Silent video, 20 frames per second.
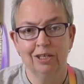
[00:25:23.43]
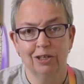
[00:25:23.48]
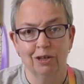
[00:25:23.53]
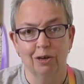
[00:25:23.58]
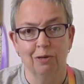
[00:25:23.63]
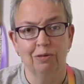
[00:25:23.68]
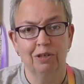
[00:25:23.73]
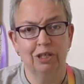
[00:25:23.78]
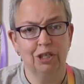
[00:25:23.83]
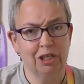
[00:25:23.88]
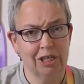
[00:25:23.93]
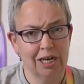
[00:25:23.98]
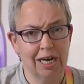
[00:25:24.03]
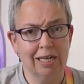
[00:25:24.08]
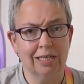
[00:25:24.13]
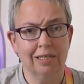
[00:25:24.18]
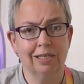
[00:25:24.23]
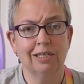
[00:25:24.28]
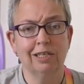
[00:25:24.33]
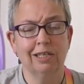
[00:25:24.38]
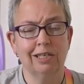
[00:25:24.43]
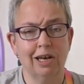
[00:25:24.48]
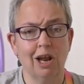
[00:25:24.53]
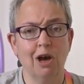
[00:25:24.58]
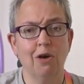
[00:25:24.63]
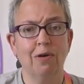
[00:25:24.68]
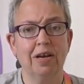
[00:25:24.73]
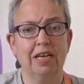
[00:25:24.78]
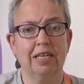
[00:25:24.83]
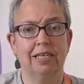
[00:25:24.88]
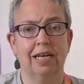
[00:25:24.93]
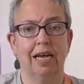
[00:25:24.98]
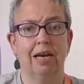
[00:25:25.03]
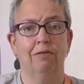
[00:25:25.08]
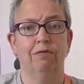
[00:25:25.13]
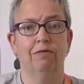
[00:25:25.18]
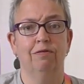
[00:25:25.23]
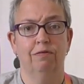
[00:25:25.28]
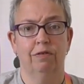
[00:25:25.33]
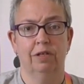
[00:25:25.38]
So just slow it
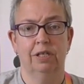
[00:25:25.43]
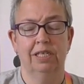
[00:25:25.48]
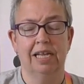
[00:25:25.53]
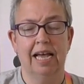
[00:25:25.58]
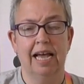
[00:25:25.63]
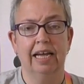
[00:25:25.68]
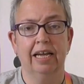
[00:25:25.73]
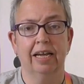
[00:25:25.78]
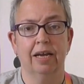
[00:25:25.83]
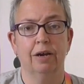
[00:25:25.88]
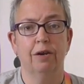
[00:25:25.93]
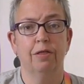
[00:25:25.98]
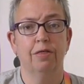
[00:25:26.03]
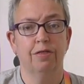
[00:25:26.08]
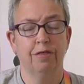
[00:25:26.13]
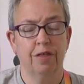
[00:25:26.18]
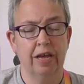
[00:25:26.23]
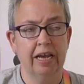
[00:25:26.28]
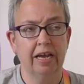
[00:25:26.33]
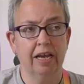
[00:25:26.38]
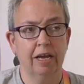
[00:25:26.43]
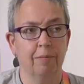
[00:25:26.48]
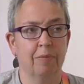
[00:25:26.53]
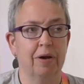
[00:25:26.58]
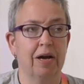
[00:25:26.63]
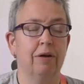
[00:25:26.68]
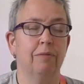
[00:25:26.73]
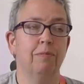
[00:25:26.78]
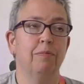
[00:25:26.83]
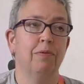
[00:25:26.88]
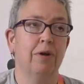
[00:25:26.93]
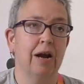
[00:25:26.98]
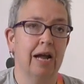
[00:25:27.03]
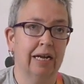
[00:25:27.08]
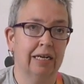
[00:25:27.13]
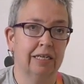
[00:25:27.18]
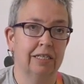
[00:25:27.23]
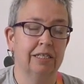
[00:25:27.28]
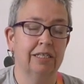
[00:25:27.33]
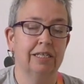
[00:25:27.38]
down for a second. Think about
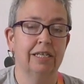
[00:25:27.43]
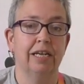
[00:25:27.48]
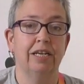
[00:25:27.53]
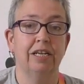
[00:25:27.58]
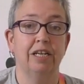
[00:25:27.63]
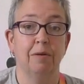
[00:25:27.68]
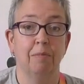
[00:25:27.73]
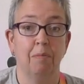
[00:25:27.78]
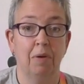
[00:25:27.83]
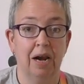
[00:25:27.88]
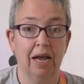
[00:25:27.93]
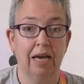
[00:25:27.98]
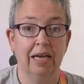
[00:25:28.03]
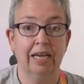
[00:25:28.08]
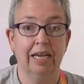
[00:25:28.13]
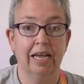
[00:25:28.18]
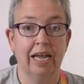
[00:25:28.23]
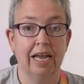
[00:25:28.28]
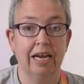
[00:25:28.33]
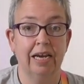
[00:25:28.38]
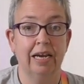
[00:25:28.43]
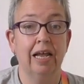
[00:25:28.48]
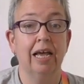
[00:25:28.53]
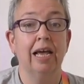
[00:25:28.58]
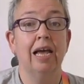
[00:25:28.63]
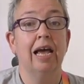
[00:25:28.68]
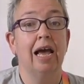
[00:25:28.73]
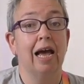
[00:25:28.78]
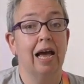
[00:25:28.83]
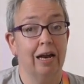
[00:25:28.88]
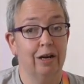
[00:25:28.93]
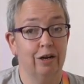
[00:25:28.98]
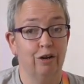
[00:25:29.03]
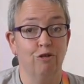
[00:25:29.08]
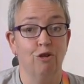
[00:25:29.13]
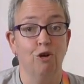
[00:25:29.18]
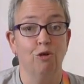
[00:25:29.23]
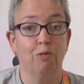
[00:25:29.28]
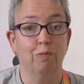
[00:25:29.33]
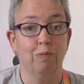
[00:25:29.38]
practicing your plucking and
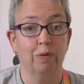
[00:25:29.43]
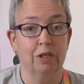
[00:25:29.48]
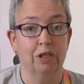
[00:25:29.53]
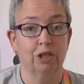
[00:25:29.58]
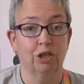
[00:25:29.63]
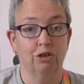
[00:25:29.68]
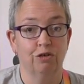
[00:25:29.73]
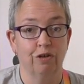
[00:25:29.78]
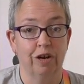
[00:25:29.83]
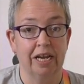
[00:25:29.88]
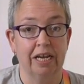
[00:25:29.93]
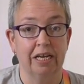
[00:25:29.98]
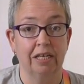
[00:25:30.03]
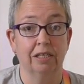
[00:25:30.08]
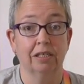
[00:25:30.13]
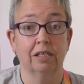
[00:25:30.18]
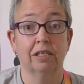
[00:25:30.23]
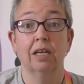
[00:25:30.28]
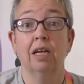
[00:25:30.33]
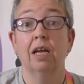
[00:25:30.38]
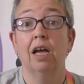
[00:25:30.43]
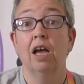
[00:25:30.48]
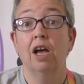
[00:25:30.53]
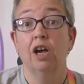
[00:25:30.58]
your open strings.